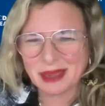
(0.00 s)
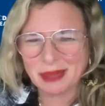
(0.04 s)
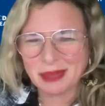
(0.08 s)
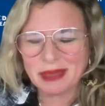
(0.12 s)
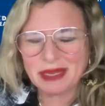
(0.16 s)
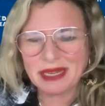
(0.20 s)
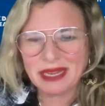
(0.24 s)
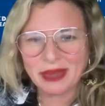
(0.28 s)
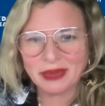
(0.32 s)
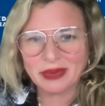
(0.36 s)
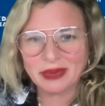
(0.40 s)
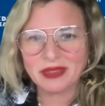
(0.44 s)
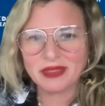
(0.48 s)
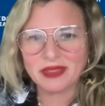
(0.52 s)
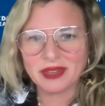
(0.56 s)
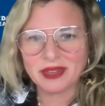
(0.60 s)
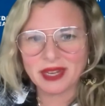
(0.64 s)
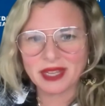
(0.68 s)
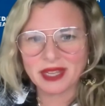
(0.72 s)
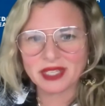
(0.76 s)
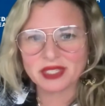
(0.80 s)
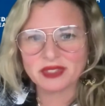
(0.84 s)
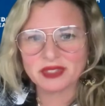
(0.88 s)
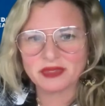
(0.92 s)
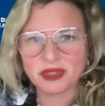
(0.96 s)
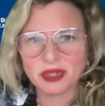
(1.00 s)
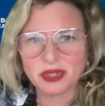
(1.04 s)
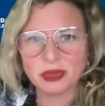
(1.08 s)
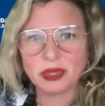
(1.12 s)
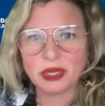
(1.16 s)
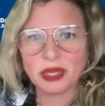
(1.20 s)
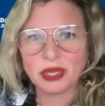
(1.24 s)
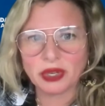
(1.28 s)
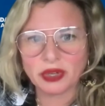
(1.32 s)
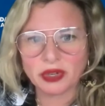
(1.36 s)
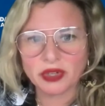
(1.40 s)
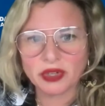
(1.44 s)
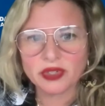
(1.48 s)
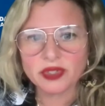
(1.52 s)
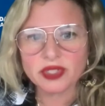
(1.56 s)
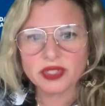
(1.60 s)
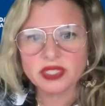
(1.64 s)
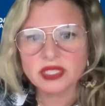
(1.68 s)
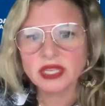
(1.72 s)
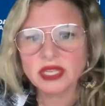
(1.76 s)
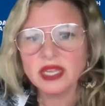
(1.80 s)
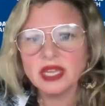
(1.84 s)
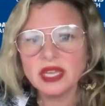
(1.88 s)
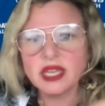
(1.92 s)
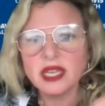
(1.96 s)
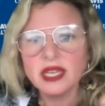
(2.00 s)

coming out in the next few years